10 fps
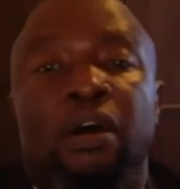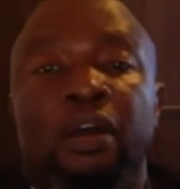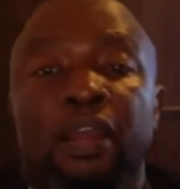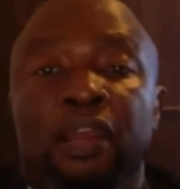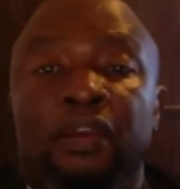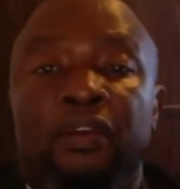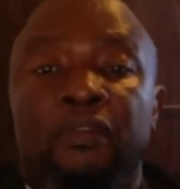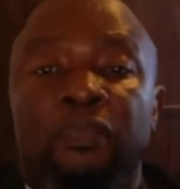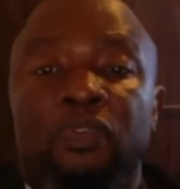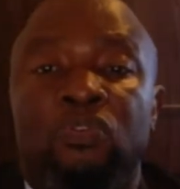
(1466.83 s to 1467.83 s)
Hague.
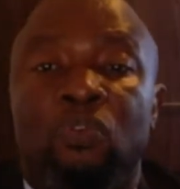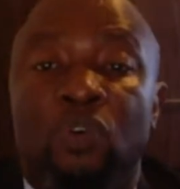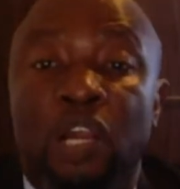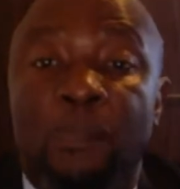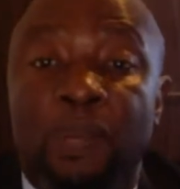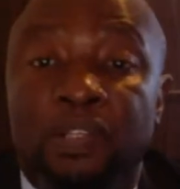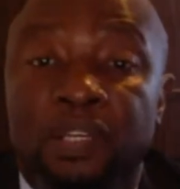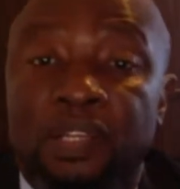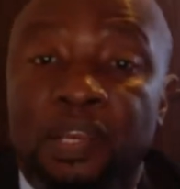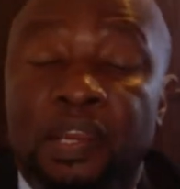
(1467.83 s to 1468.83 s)
So what happens
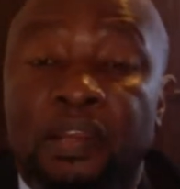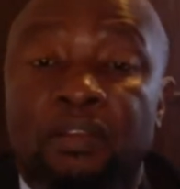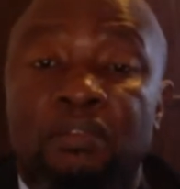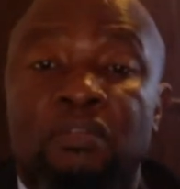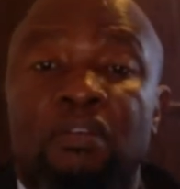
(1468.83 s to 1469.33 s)
at the Hague?